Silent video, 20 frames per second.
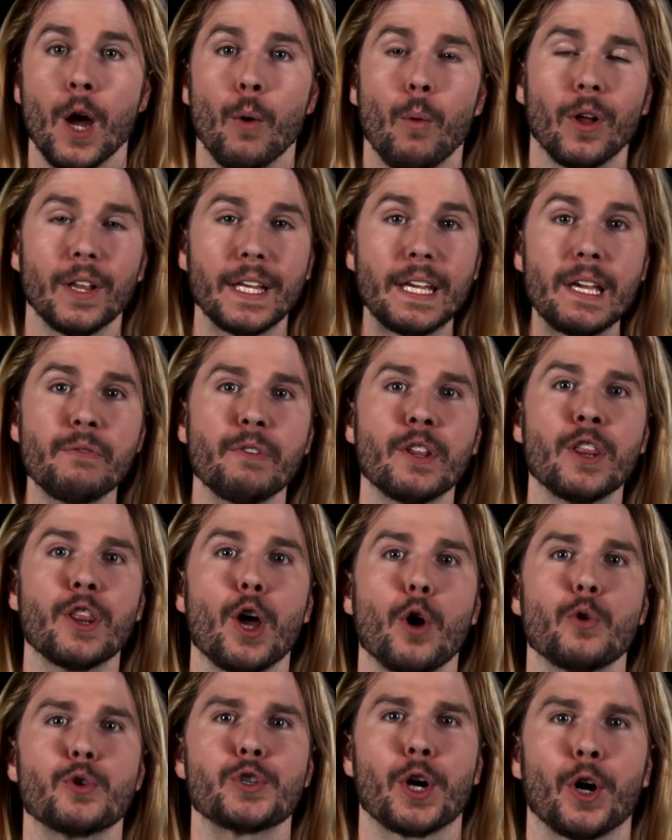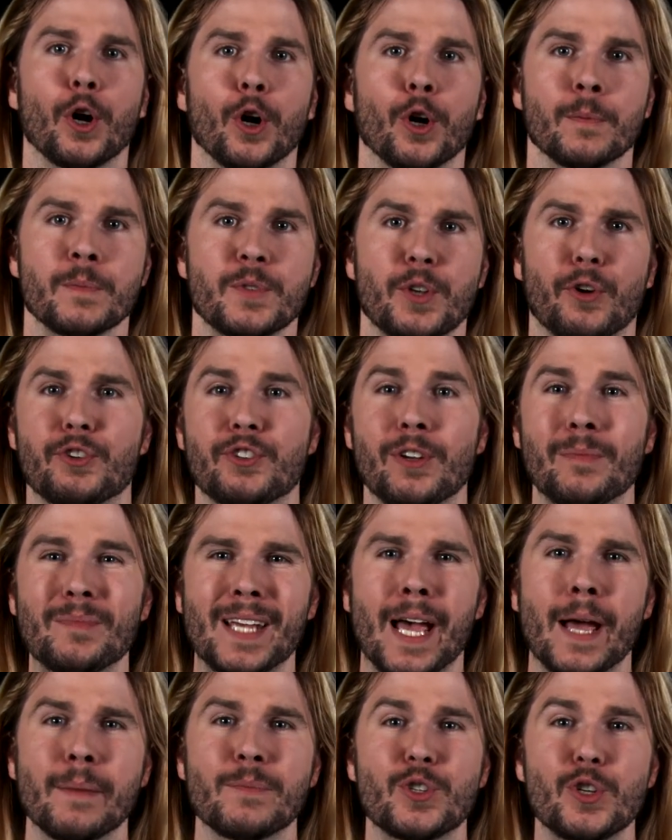Well, even though terms are
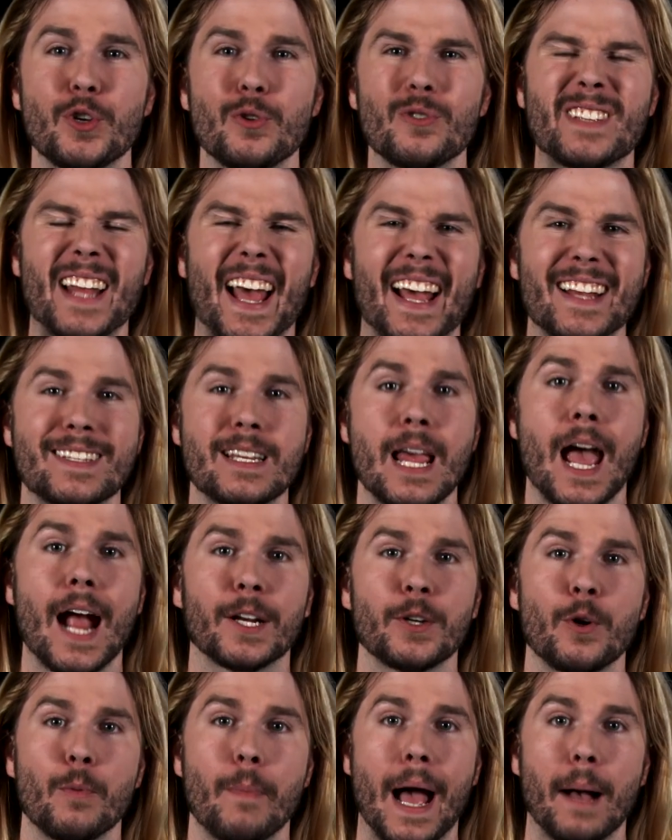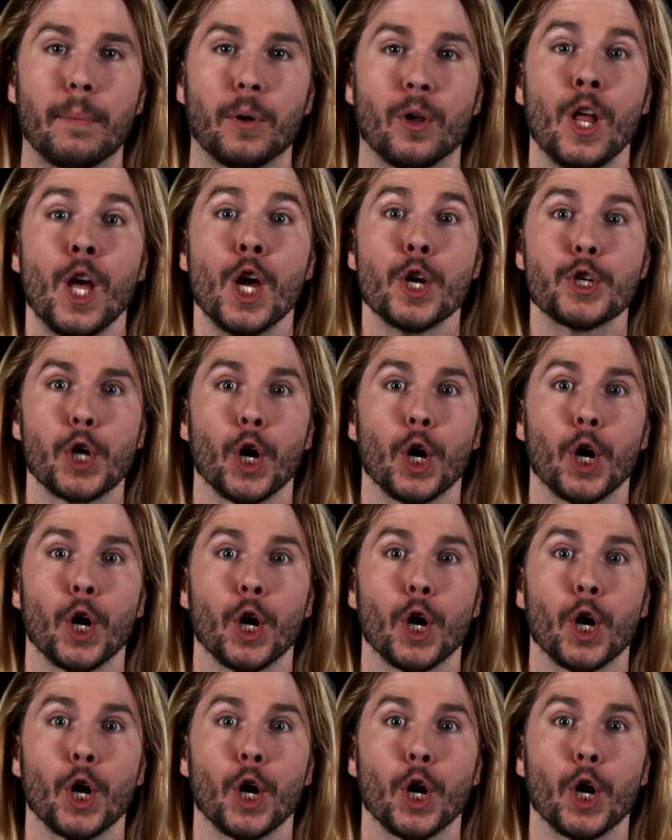sometimes used as technobabble,